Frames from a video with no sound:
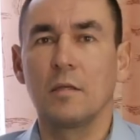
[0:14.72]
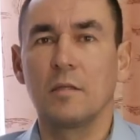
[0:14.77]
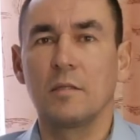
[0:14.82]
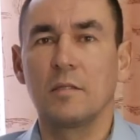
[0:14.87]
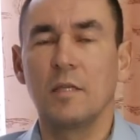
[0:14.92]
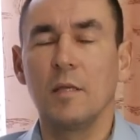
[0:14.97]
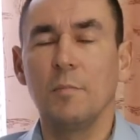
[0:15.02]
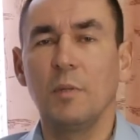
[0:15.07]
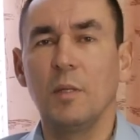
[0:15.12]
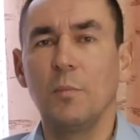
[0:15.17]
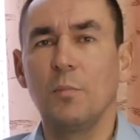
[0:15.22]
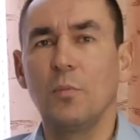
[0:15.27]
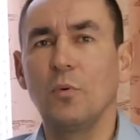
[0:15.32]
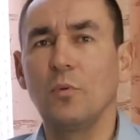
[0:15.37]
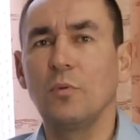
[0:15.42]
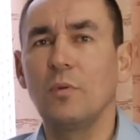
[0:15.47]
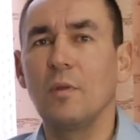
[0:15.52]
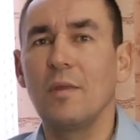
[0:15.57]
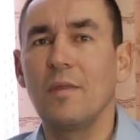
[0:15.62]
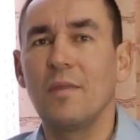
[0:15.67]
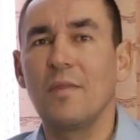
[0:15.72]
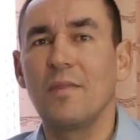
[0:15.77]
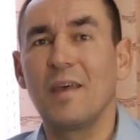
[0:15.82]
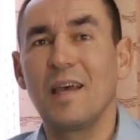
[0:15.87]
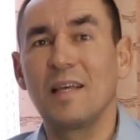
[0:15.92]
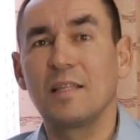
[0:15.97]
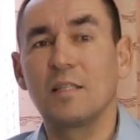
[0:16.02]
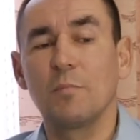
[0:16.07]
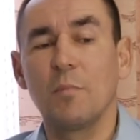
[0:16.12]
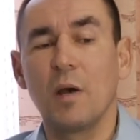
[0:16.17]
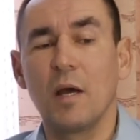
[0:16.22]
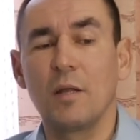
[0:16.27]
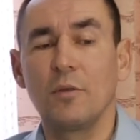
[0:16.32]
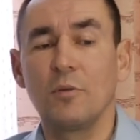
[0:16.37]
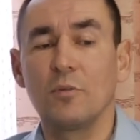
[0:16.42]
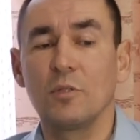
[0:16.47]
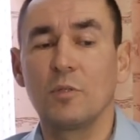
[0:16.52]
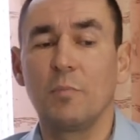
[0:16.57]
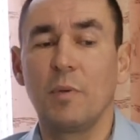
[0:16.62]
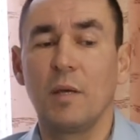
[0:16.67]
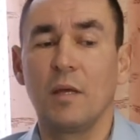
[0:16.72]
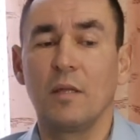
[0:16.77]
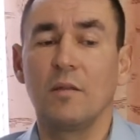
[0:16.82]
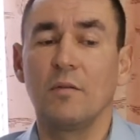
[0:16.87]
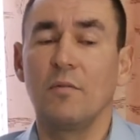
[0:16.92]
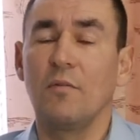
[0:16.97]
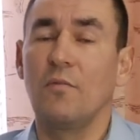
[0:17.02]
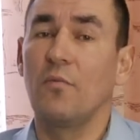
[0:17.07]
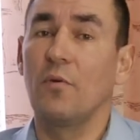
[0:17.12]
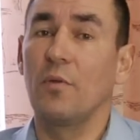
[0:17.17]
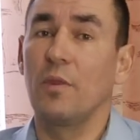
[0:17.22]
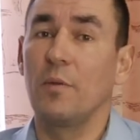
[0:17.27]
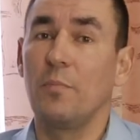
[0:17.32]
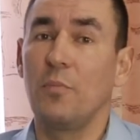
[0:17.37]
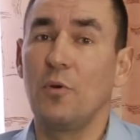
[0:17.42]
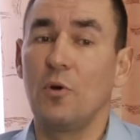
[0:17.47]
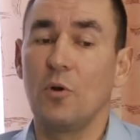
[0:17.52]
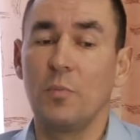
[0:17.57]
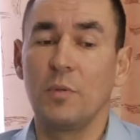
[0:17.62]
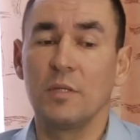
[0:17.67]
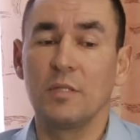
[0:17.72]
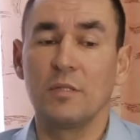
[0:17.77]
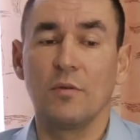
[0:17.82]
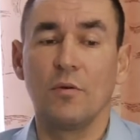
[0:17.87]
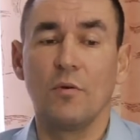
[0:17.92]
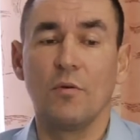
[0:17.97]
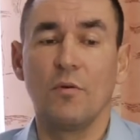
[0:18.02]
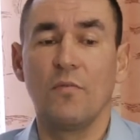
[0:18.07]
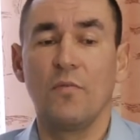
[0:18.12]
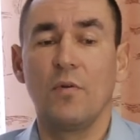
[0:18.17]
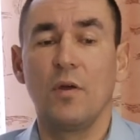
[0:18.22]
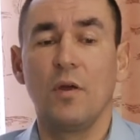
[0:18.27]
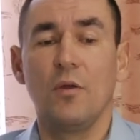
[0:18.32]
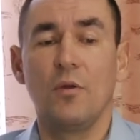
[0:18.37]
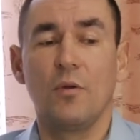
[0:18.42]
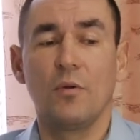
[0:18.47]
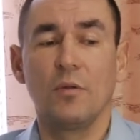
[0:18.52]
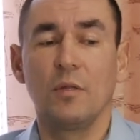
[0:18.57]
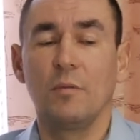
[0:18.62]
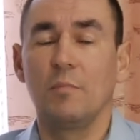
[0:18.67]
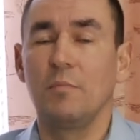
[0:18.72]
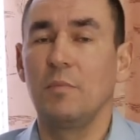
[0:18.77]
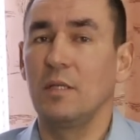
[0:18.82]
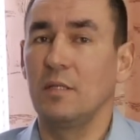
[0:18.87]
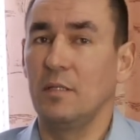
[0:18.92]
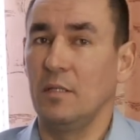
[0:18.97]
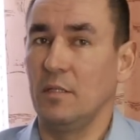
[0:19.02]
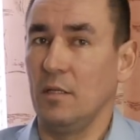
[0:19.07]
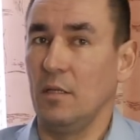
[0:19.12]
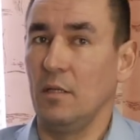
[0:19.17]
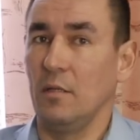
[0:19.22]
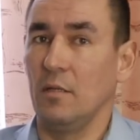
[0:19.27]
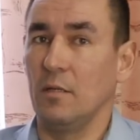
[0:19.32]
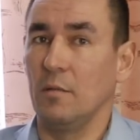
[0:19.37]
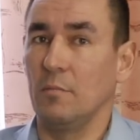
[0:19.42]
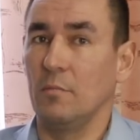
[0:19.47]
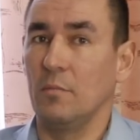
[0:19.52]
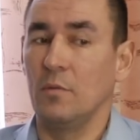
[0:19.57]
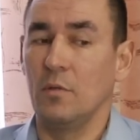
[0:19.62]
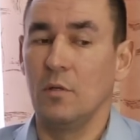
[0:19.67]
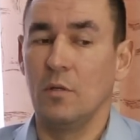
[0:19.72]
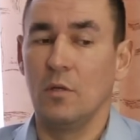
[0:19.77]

Simply put, that's money you spend for the purpose of earning business income.